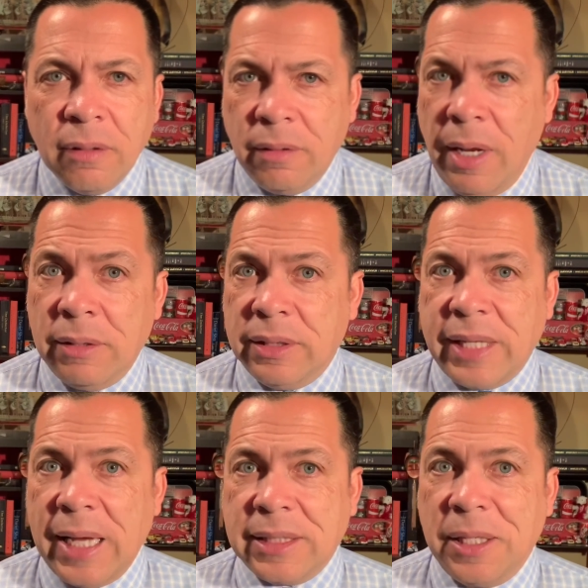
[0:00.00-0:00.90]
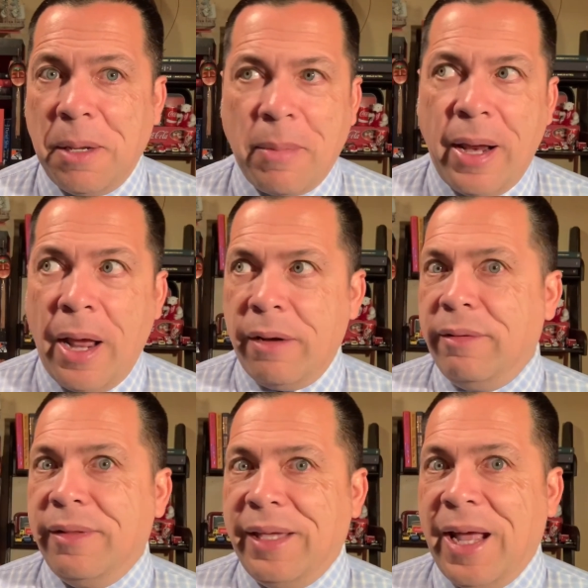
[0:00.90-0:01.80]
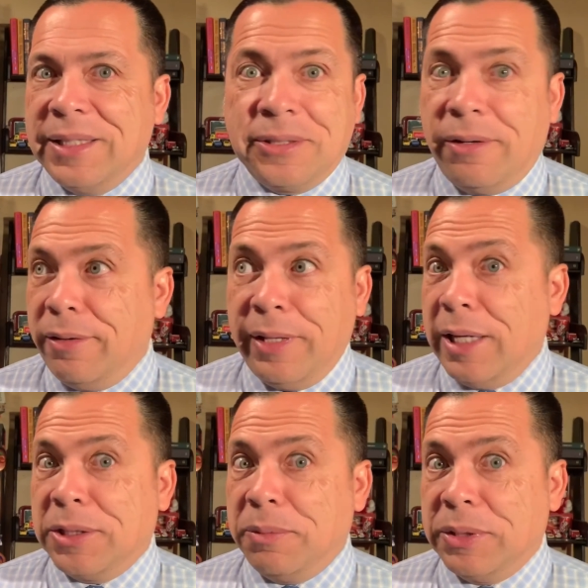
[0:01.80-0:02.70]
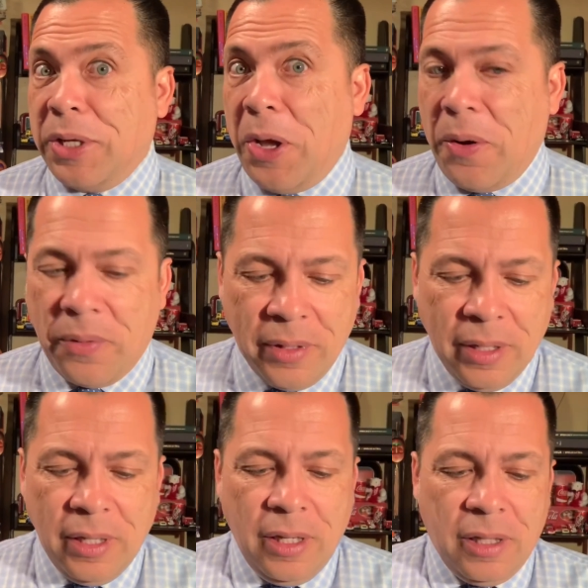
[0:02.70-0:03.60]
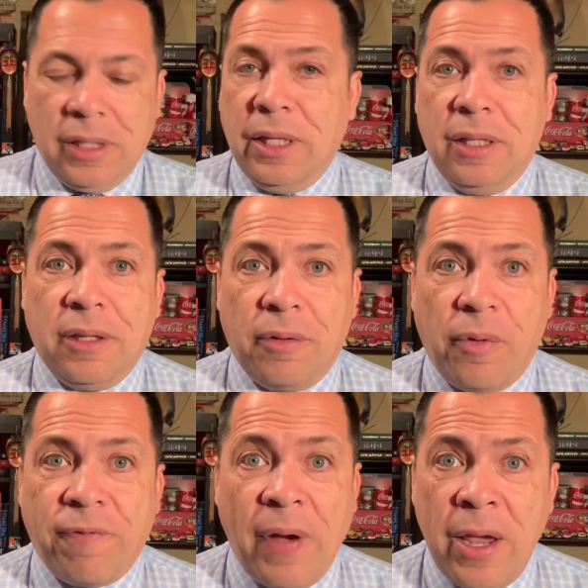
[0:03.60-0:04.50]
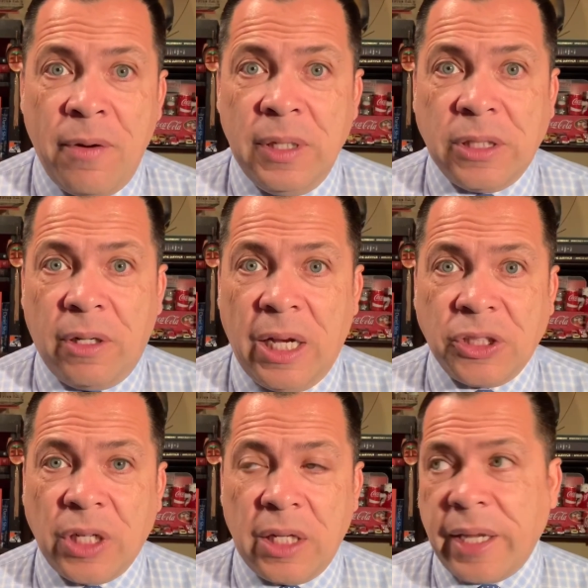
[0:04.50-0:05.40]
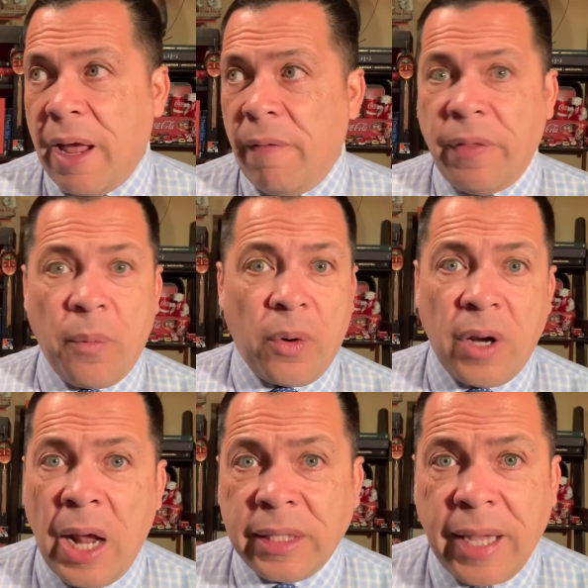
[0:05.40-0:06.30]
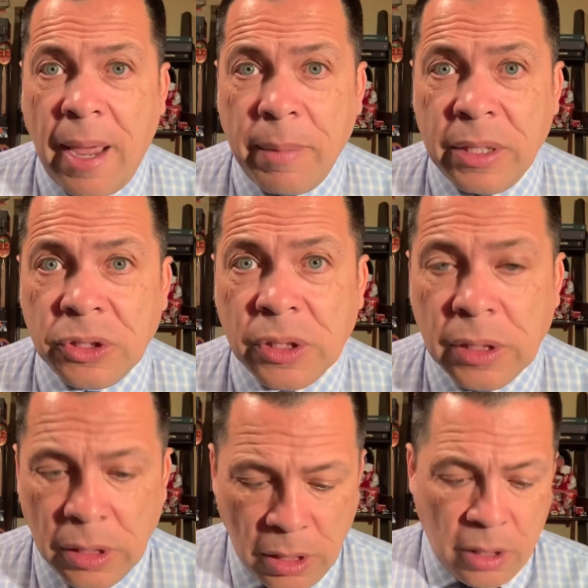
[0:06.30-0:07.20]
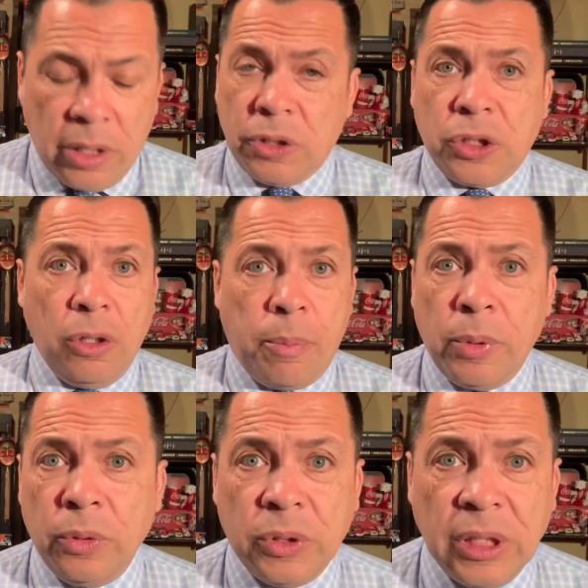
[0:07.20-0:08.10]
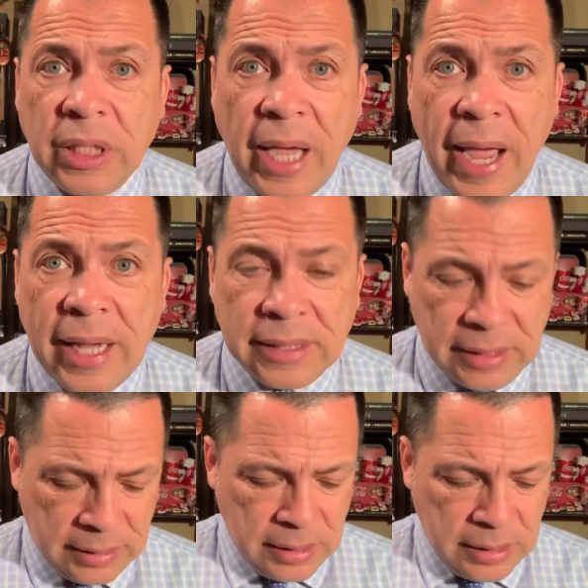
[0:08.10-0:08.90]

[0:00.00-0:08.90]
And I was just asking him, right? I knew the answer. The answer was no. The refineries are not shut down. They were not damaged. They're still producing gas.